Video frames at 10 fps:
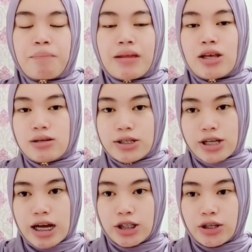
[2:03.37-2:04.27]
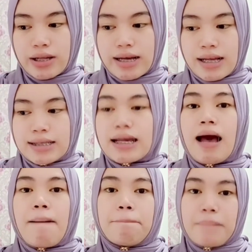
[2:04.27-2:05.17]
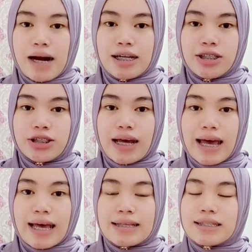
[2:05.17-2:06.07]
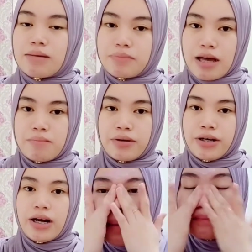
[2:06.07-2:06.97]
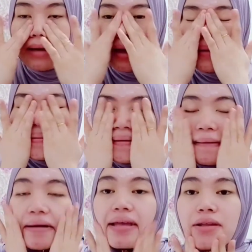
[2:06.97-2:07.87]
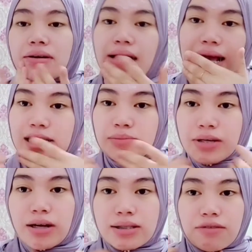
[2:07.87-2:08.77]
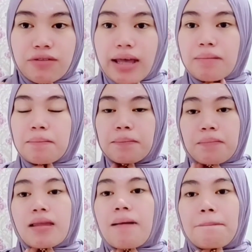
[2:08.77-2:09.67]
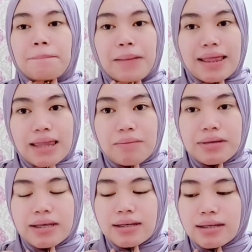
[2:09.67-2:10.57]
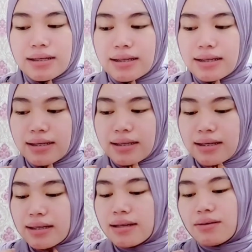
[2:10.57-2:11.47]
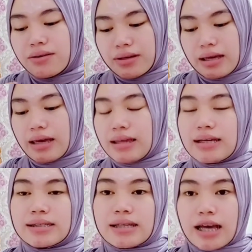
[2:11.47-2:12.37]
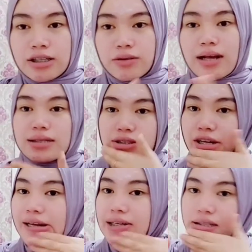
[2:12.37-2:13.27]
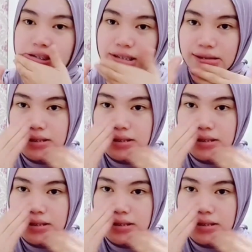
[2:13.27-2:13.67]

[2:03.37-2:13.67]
yung schedule is March and September. But right now guys, because of like pandemic, okay, the schedule has changed.